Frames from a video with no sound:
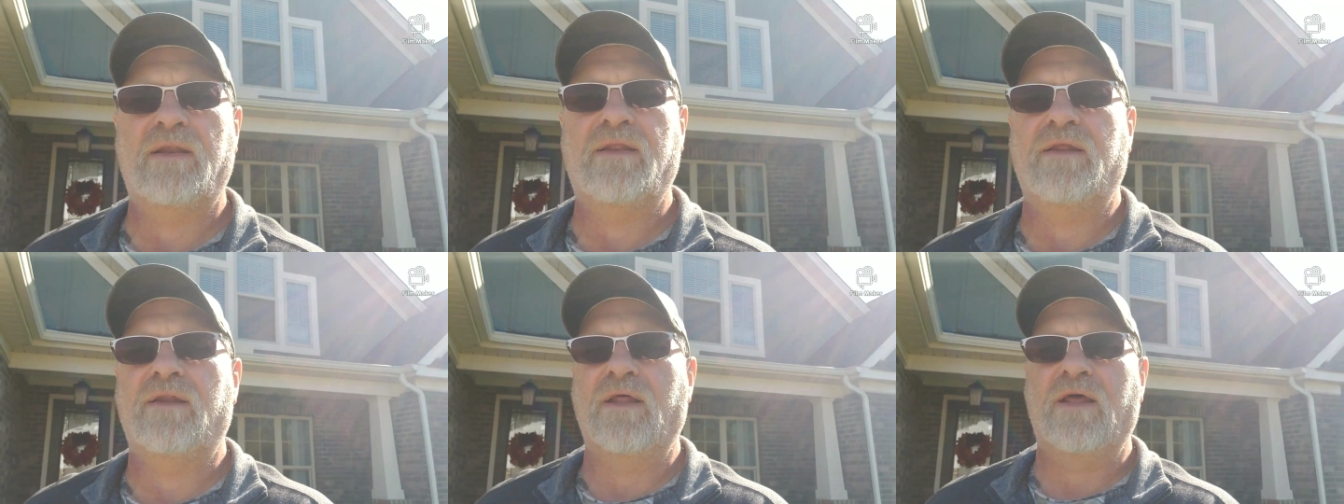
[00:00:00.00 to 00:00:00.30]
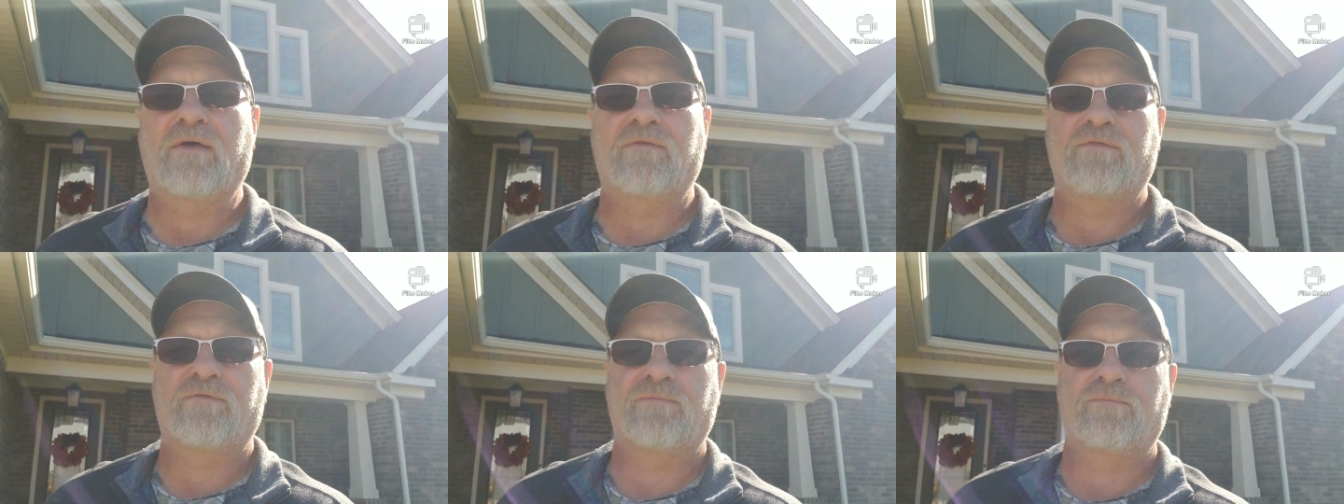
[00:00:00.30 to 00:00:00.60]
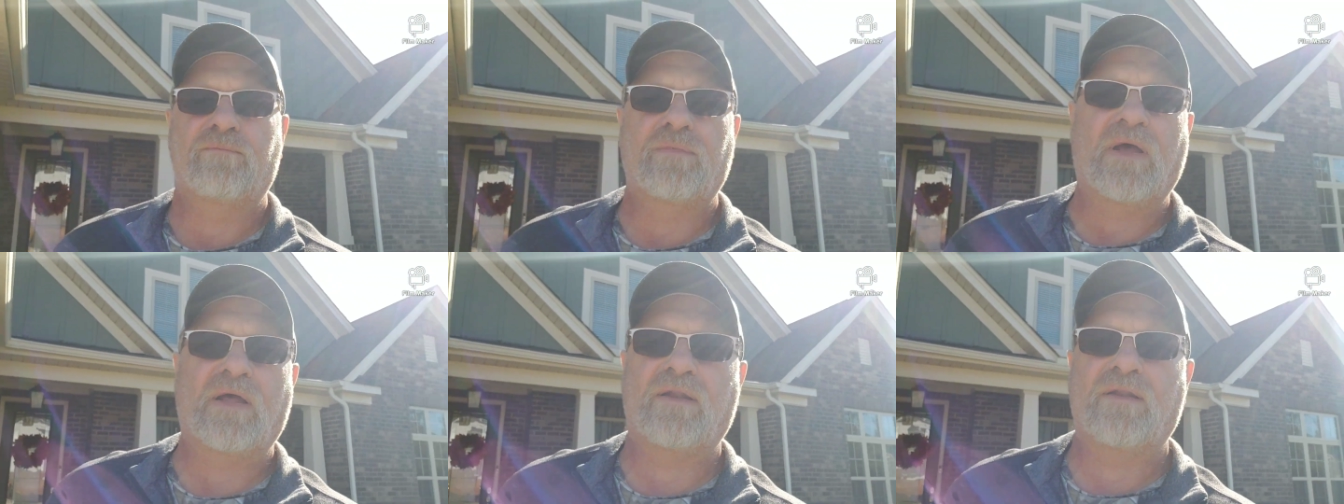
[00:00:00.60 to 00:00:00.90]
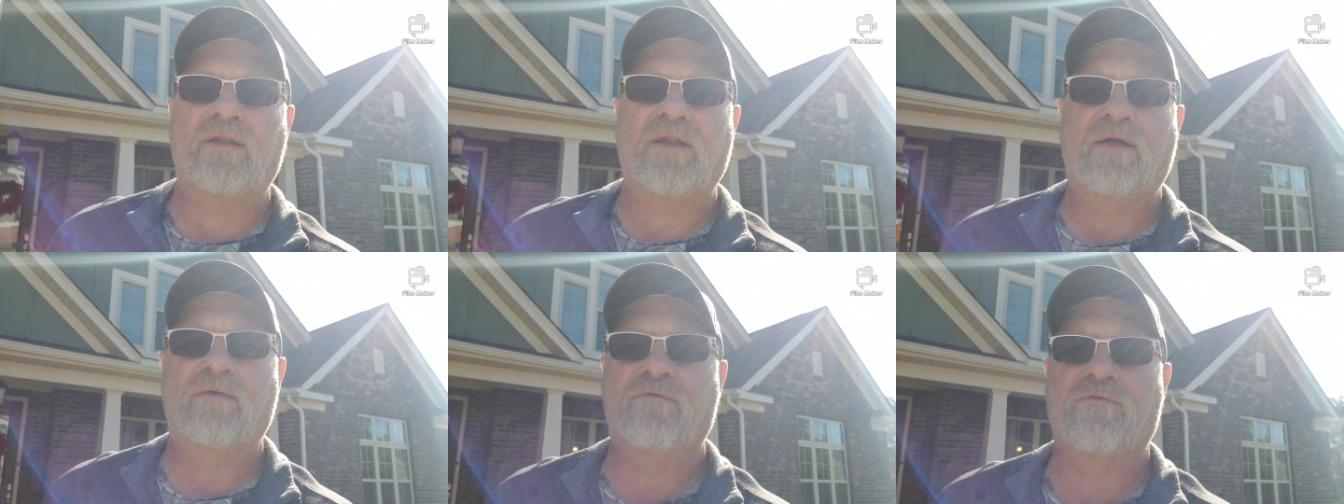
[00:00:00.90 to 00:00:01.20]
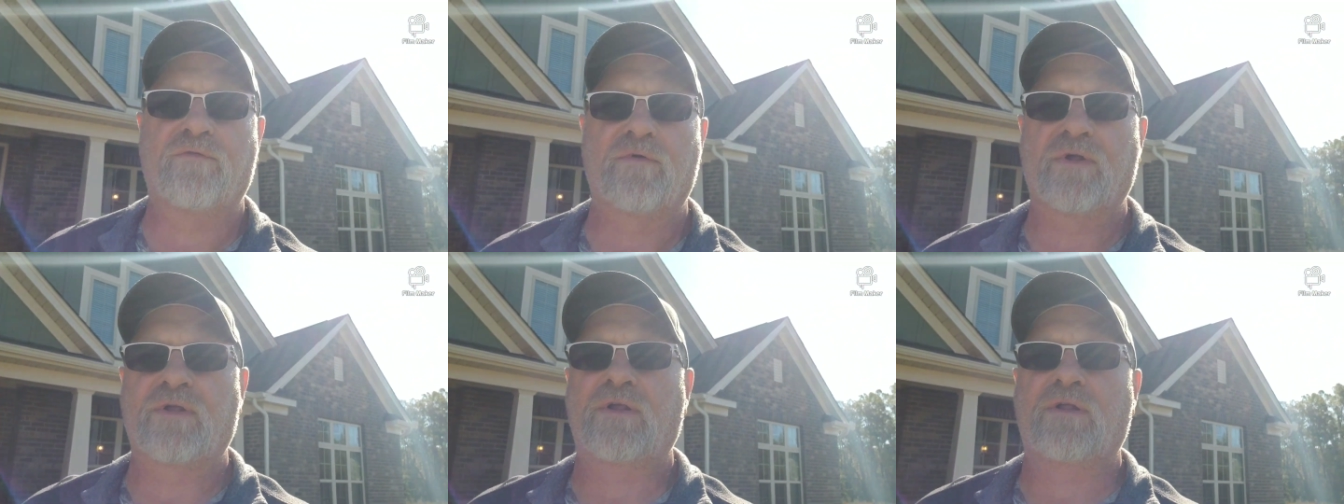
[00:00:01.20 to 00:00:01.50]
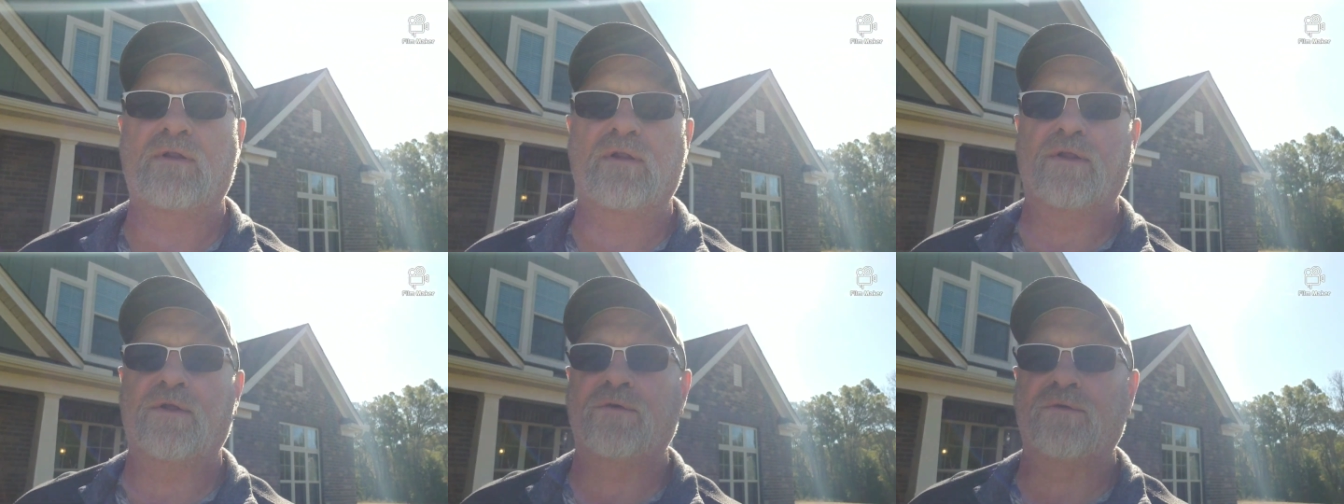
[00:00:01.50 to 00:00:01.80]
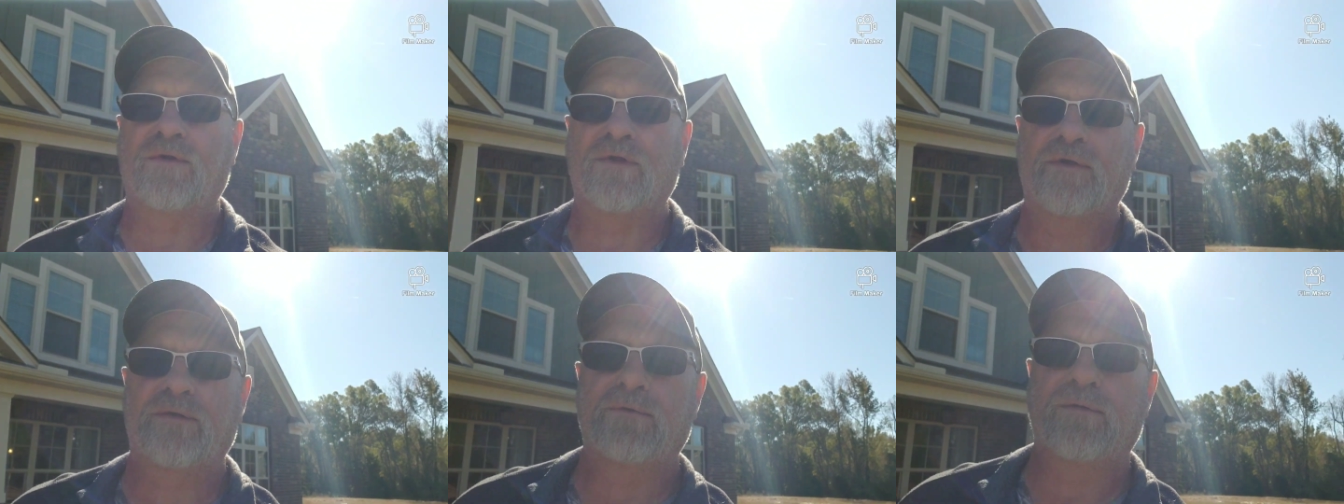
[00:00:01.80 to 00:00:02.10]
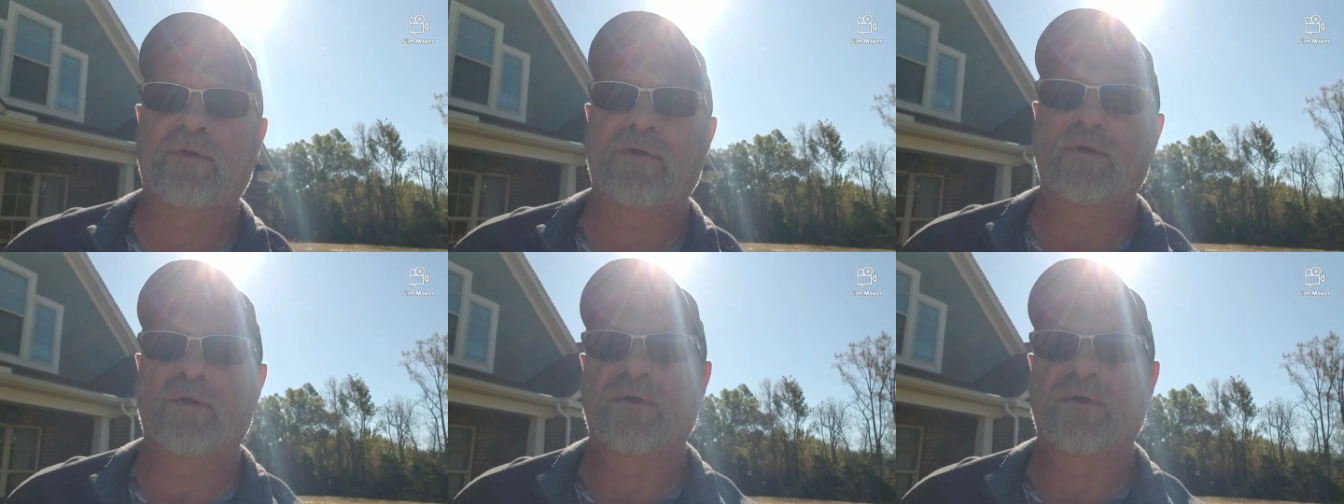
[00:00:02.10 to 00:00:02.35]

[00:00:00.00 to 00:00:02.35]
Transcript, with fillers: didn't have, I didn't have a freaking clue, dude.